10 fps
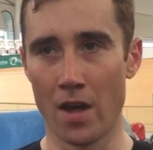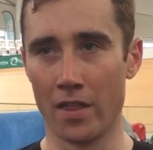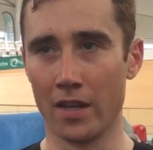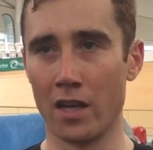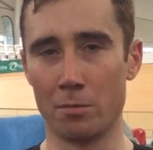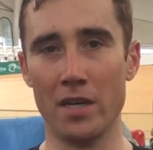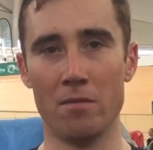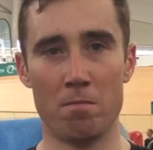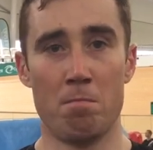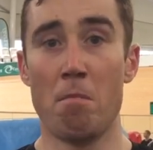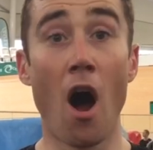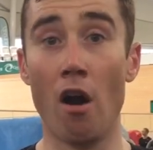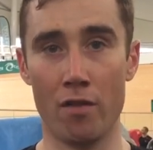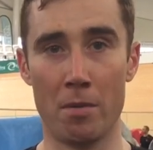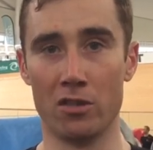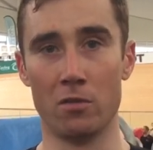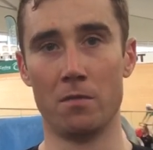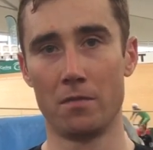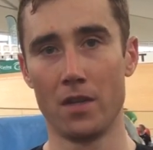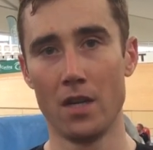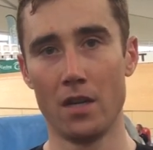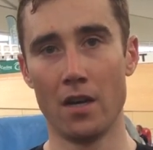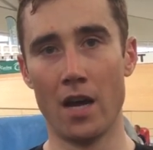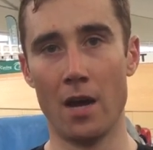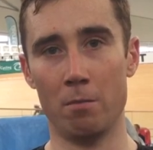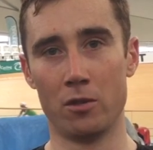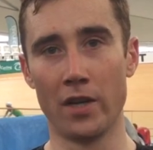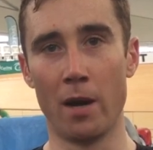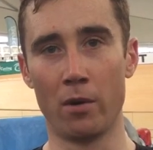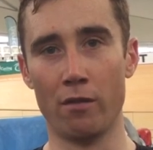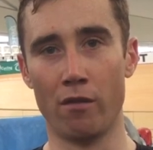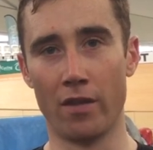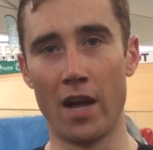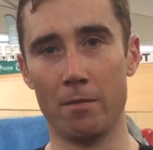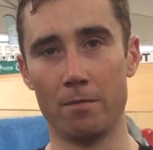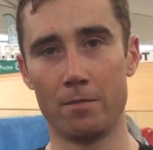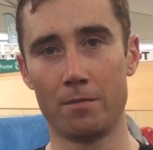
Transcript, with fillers: I think that's been part of the puzzle. Um, so yeah, I'm grateful for that.